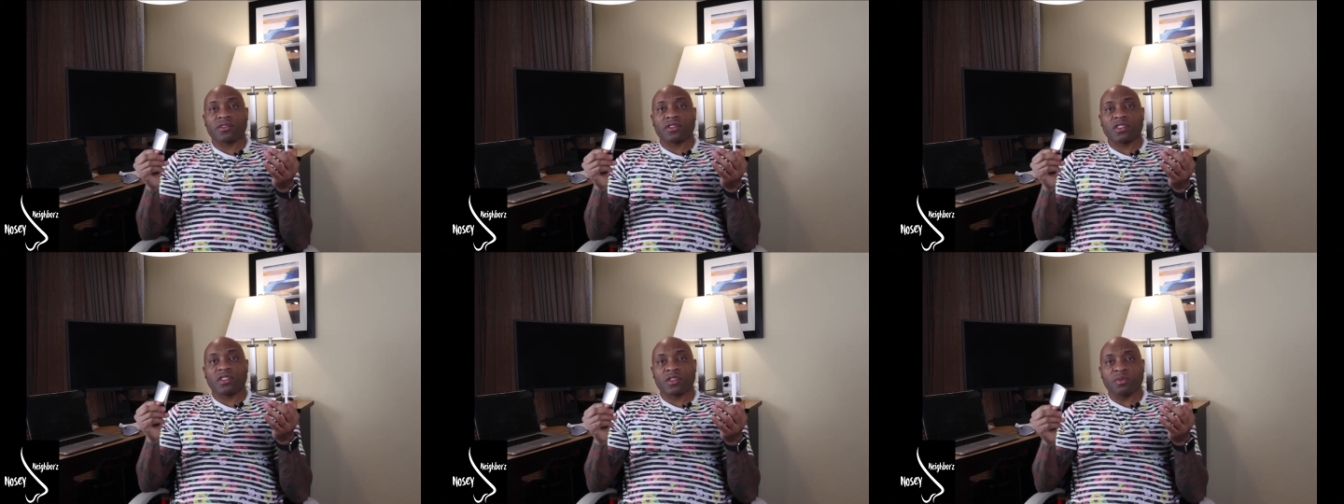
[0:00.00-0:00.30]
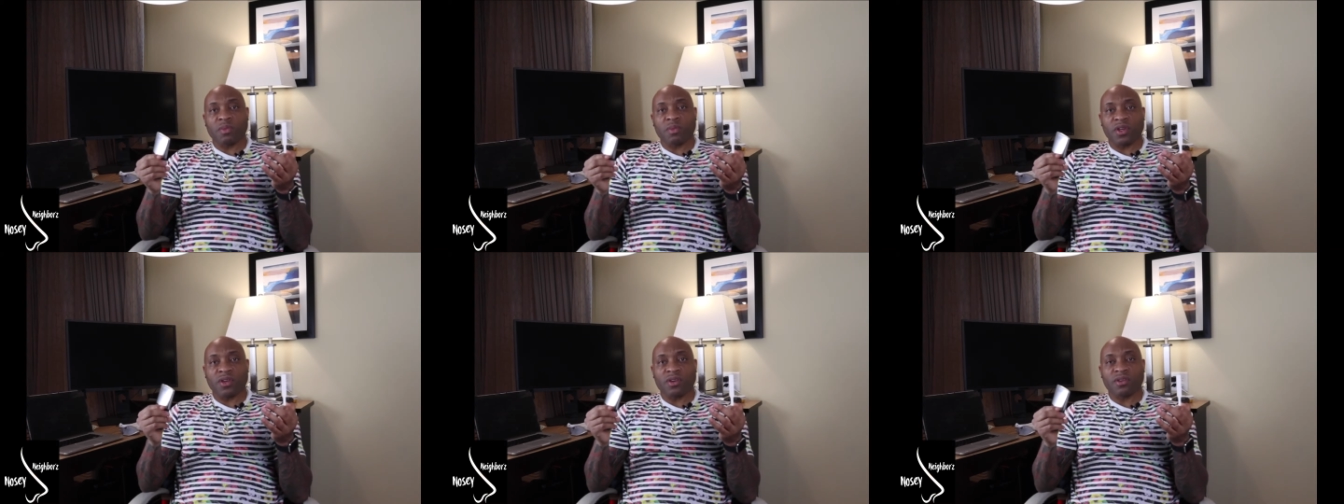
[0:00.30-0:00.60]

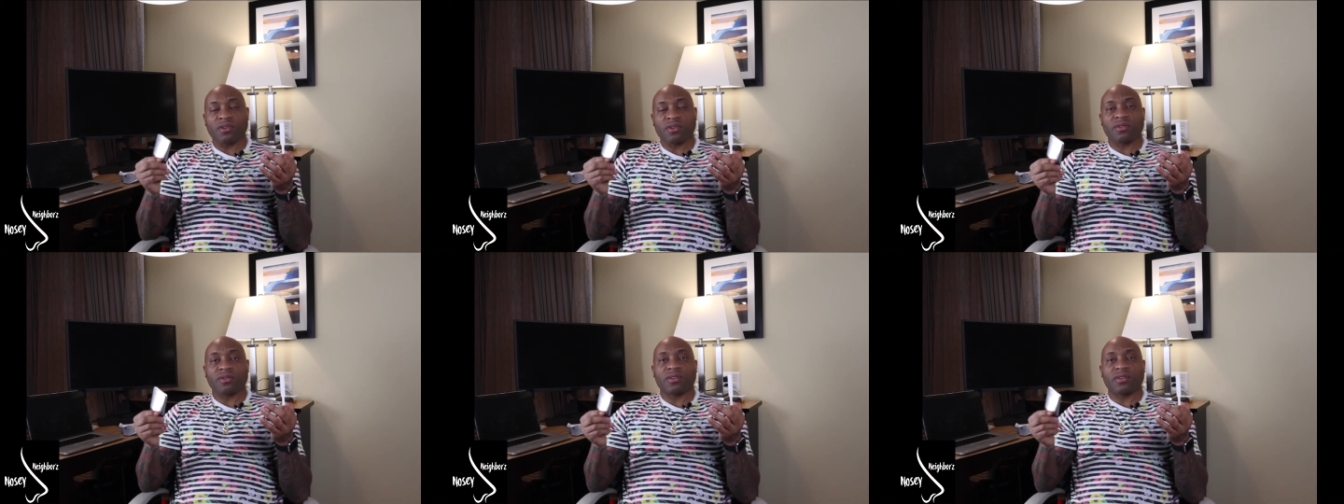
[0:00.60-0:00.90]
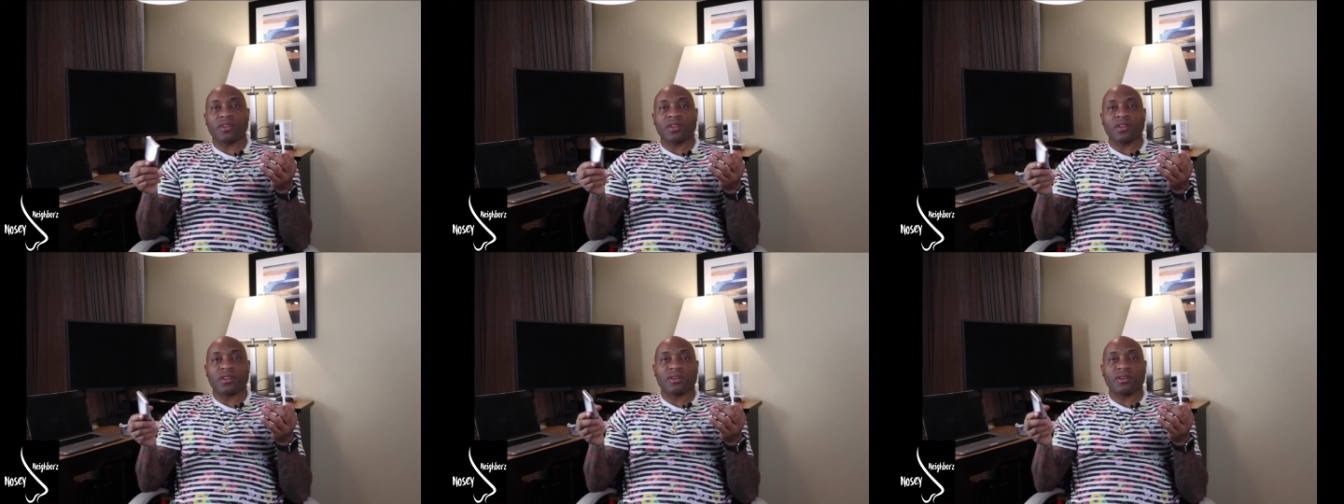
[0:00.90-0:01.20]
smell
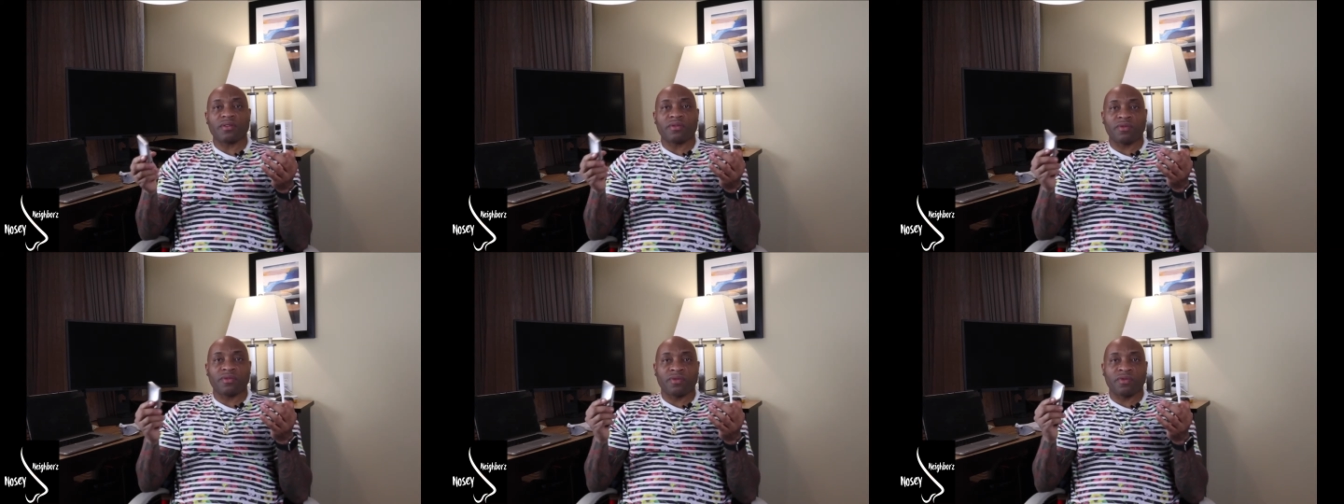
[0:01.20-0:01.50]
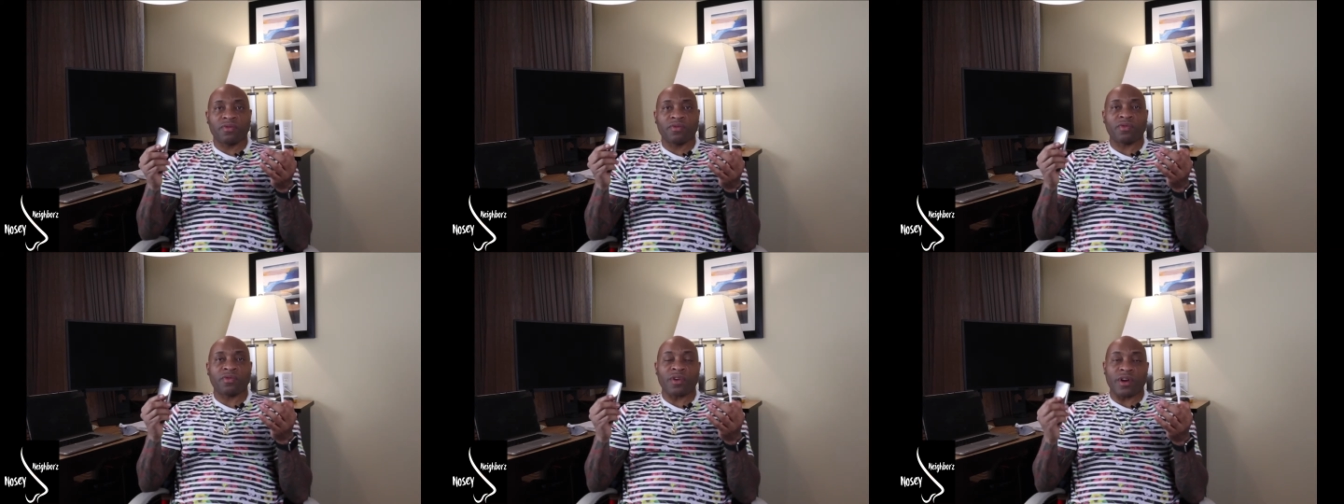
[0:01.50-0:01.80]
the
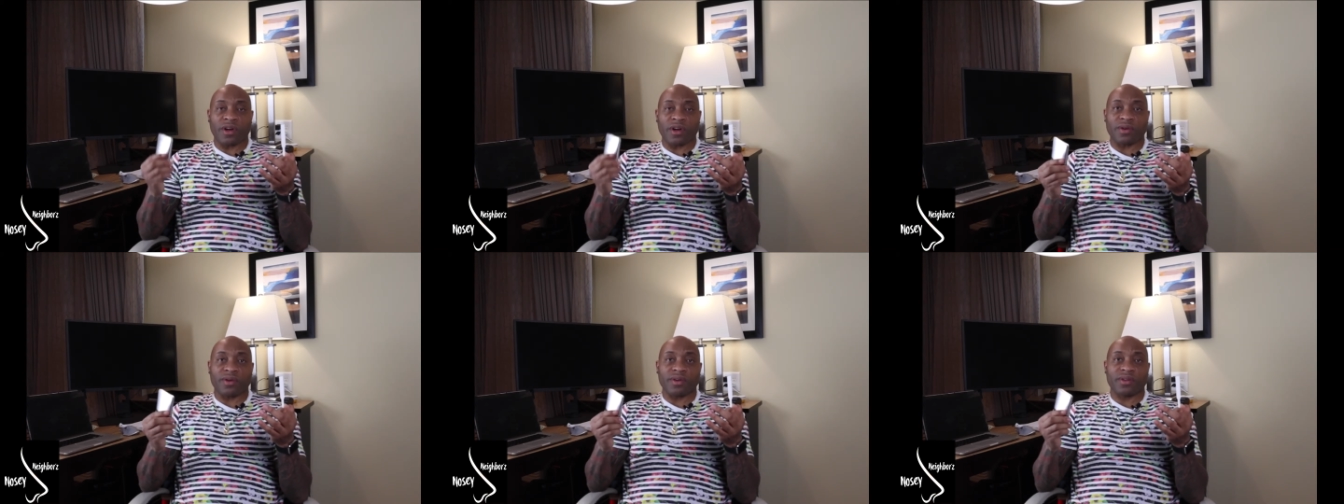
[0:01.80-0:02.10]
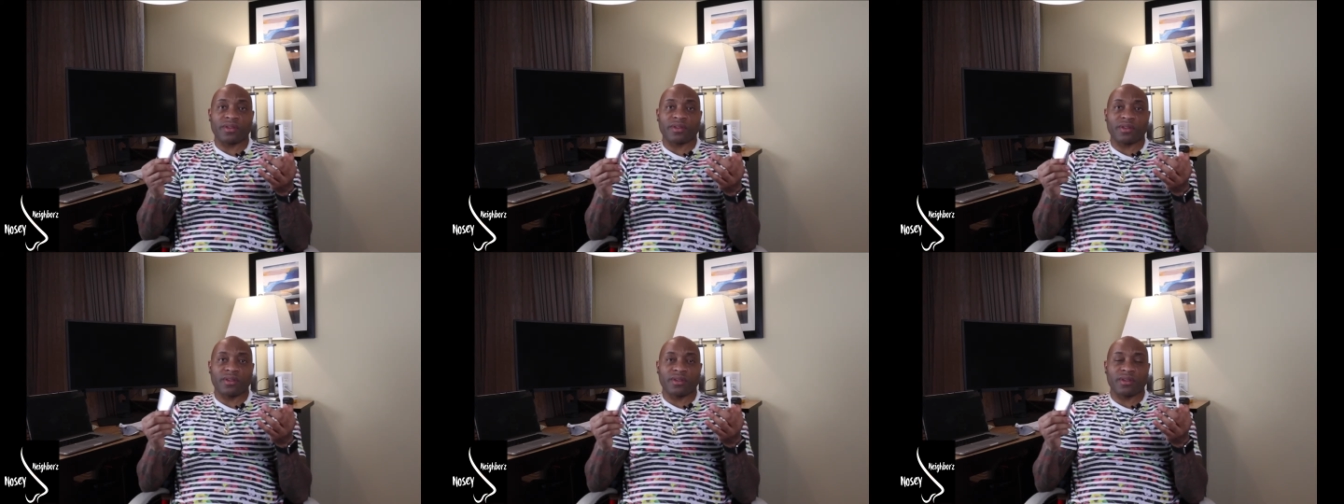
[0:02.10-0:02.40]

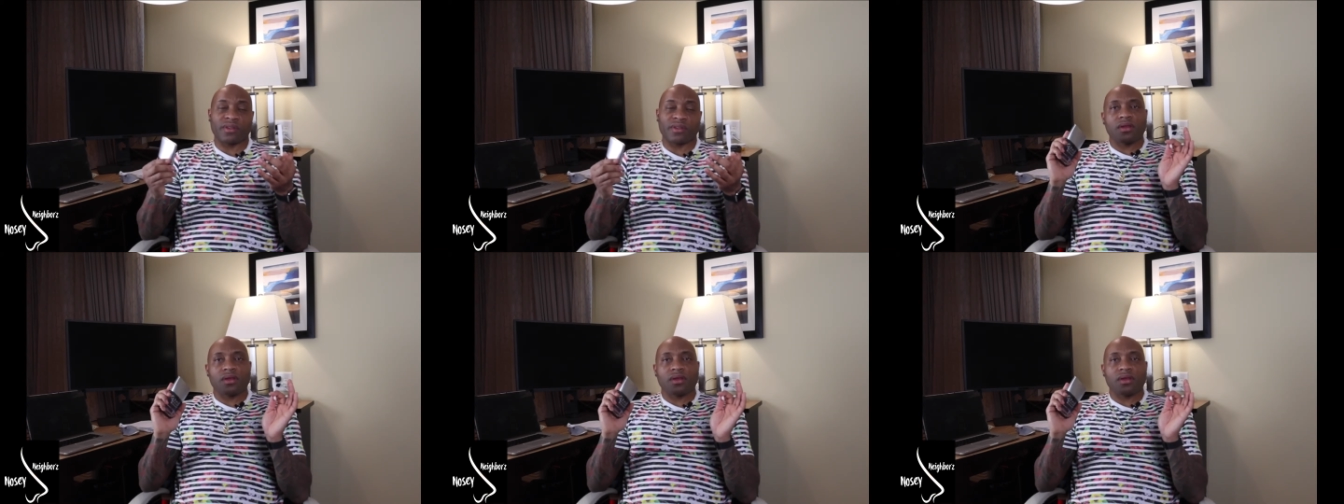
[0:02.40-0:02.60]
fragrance.